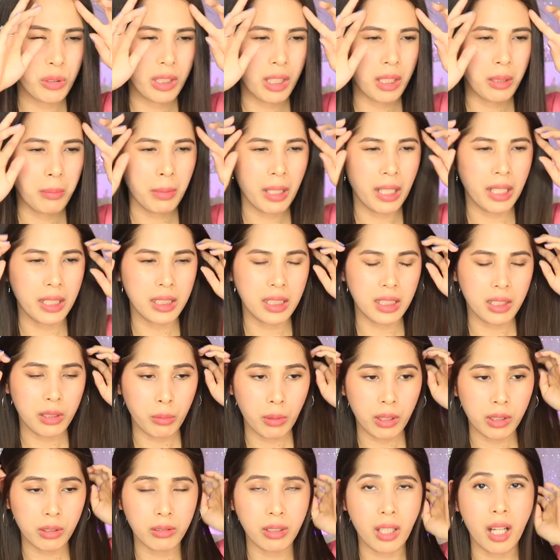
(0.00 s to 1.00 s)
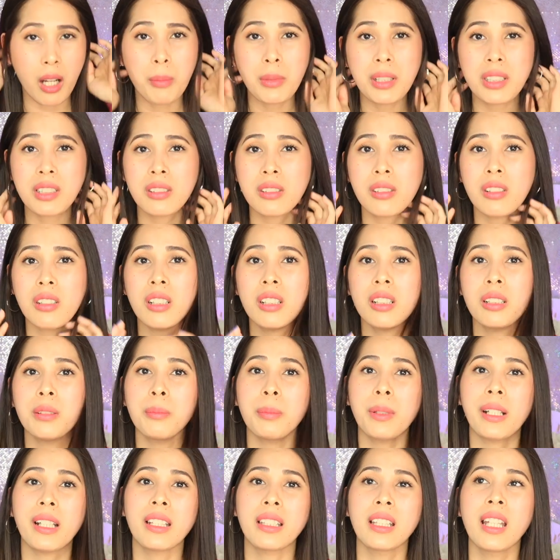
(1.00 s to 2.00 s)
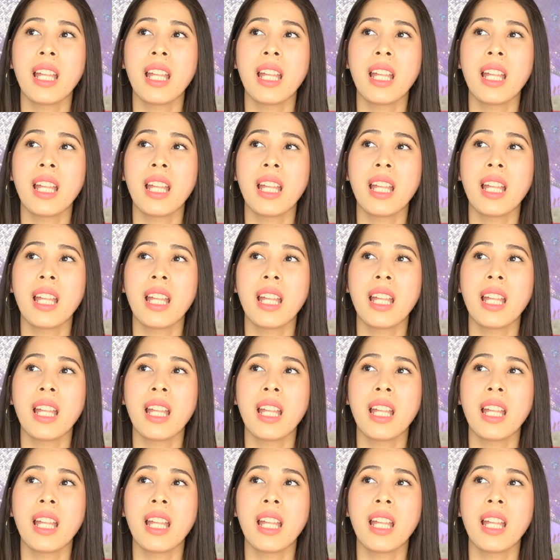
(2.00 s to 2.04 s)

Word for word: can buy this one on Amazon, but